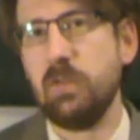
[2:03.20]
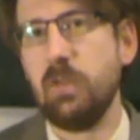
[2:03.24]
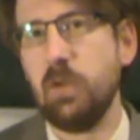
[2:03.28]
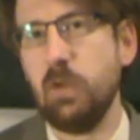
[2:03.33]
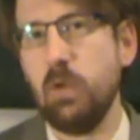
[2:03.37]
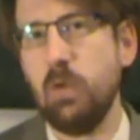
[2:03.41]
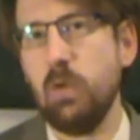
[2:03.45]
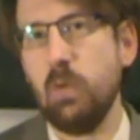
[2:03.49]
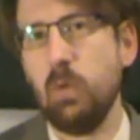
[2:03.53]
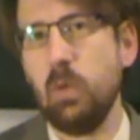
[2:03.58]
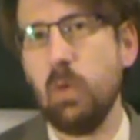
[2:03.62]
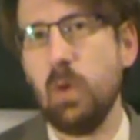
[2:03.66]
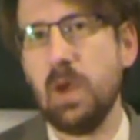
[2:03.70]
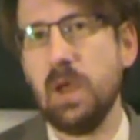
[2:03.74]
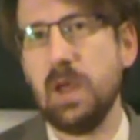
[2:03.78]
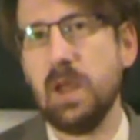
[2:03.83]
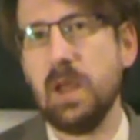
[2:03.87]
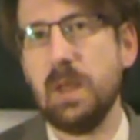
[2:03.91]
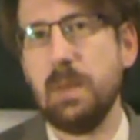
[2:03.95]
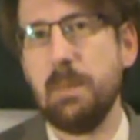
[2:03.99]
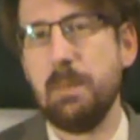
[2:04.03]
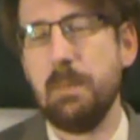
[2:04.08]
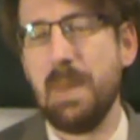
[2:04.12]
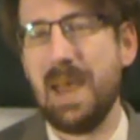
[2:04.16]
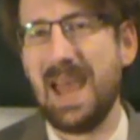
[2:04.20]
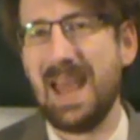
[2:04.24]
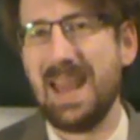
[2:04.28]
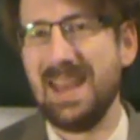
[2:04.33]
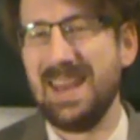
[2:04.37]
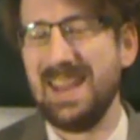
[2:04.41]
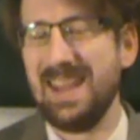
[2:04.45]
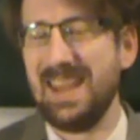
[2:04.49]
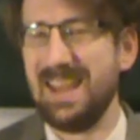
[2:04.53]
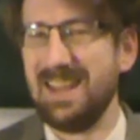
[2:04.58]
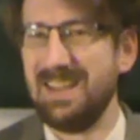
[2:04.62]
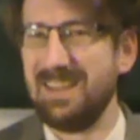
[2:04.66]
to
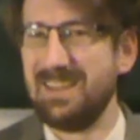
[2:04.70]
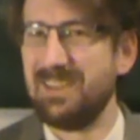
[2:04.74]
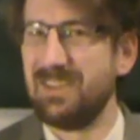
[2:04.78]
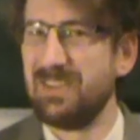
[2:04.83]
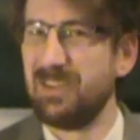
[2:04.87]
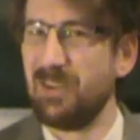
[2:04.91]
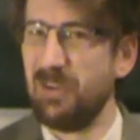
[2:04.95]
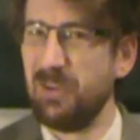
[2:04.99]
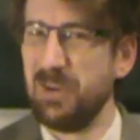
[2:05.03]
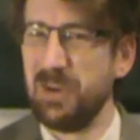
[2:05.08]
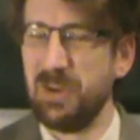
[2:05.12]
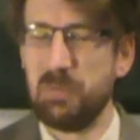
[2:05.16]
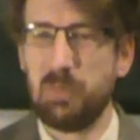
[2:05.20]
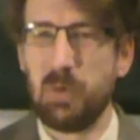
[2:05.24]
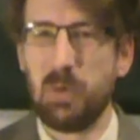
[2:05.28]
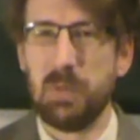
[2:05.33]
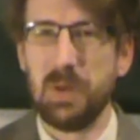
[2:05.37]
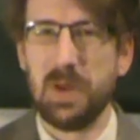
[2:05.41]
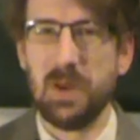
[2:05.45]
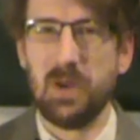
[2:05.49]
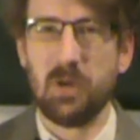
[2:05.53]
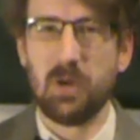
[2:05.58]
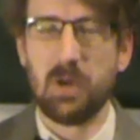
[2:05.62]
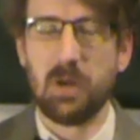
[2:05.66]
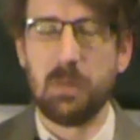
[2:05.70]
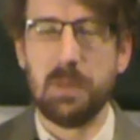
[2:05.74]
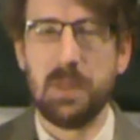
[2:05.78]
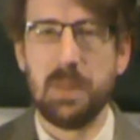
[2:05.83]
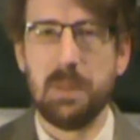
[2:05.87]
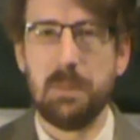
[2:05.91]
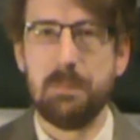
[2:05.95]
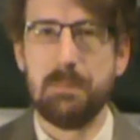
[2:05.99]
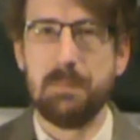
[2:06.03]
Mandy and Sonya is probably not going to be the